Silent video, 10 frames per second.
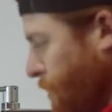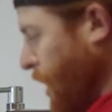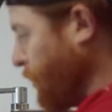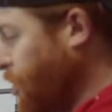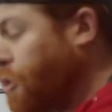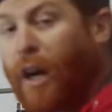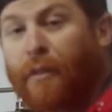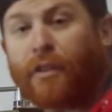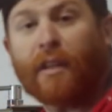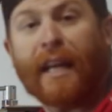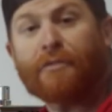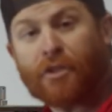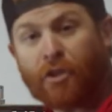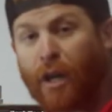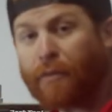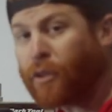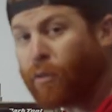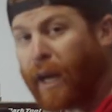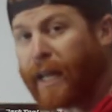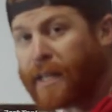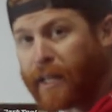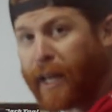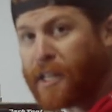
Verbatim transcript: you know, skewed off to the left, skewed off to the right, as the